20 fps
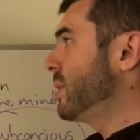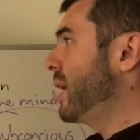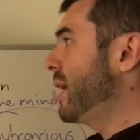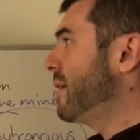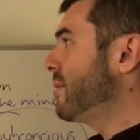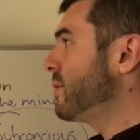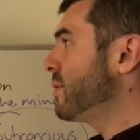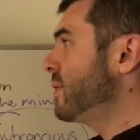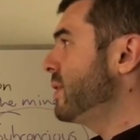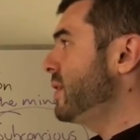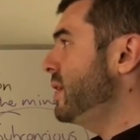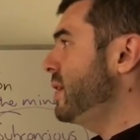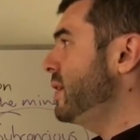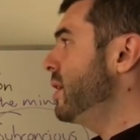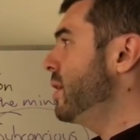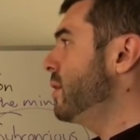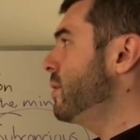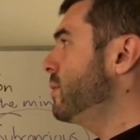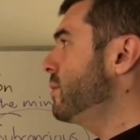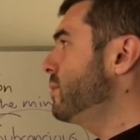They have their
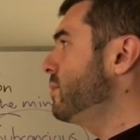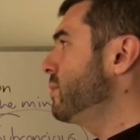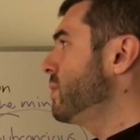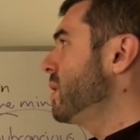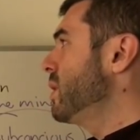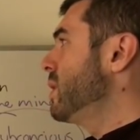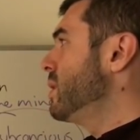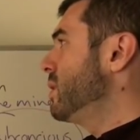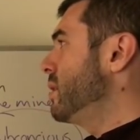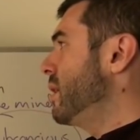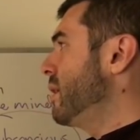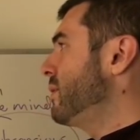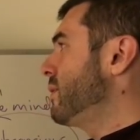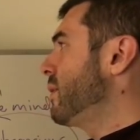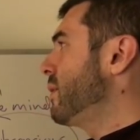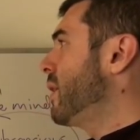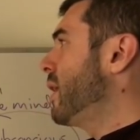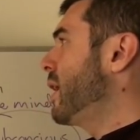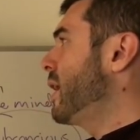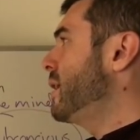ego, they have
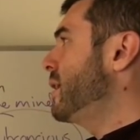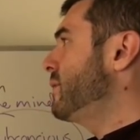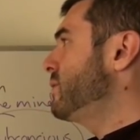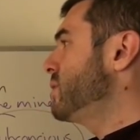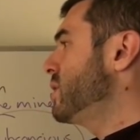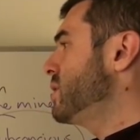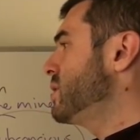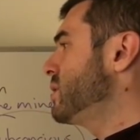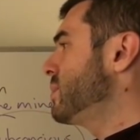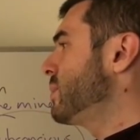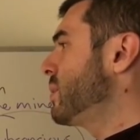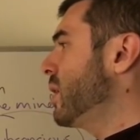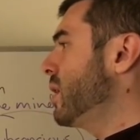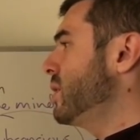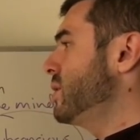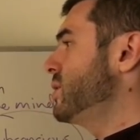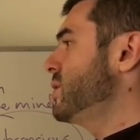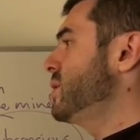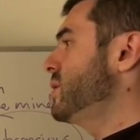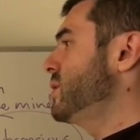their INFJ
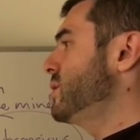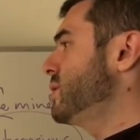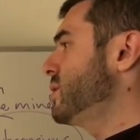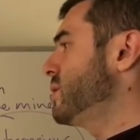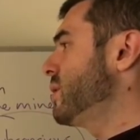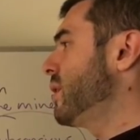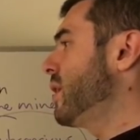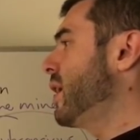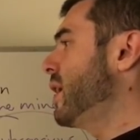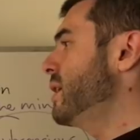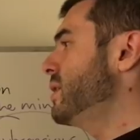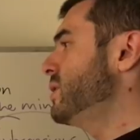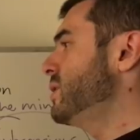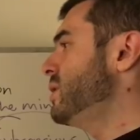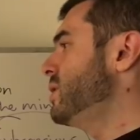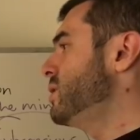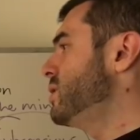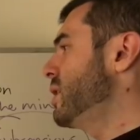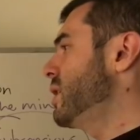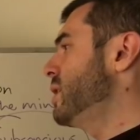subconscious, their
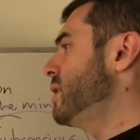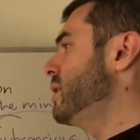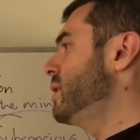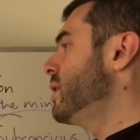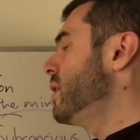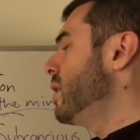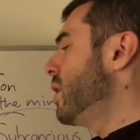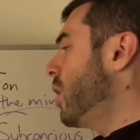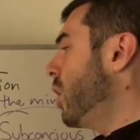ISTJ